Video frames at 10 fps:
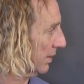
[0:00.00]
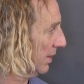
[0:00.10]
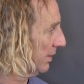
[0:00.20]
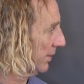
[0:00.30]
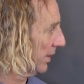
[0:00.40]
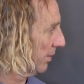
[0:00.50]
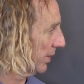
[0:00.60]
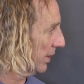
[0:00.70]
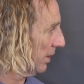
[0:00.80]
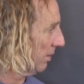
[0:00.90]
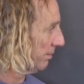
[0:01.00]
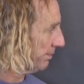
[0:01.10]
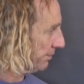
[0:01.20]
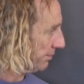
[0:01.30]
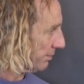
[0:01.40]
and there we go.
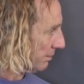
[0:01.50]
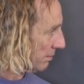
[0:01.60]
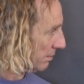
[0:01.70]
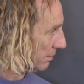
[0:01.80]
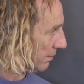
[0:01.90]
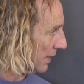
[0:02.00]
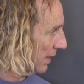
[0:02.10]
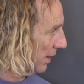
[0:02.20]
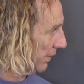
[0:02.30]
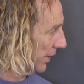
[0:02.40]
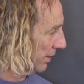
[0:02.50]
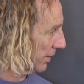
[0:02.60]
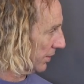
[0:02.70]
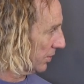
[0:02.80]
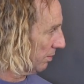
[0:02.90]
Uh, there
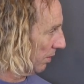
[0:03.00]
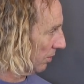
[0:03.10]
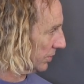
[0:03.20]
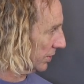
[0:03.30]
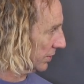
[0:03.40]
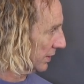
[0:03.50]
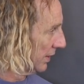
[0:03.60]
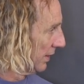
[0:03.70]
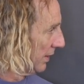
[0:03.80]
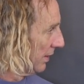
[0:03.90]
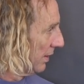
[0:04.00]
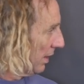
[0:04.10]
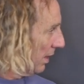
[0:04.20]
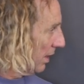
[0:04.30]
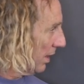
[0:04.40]
are the two pulses.
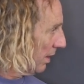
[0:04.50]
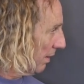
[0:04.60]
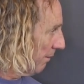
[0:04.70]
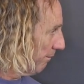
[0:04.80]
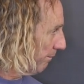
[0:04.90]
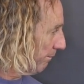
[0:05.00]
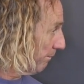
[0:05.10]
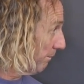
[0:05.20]
Um,